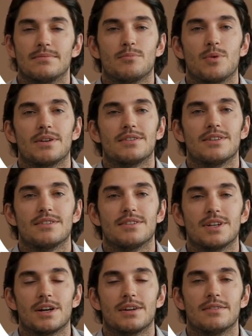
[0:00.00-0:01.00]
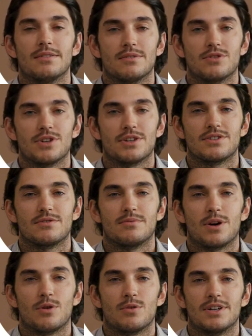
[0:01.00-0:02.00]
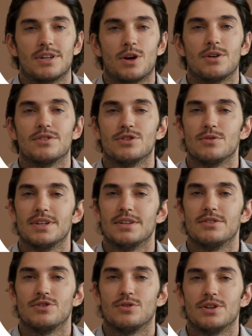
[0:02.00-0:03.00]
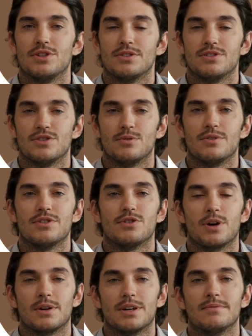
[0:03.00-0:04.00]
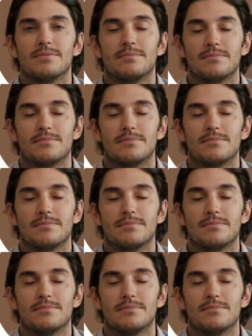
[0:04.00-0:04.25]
Once it's done, just follow the on-screen instructions to install it.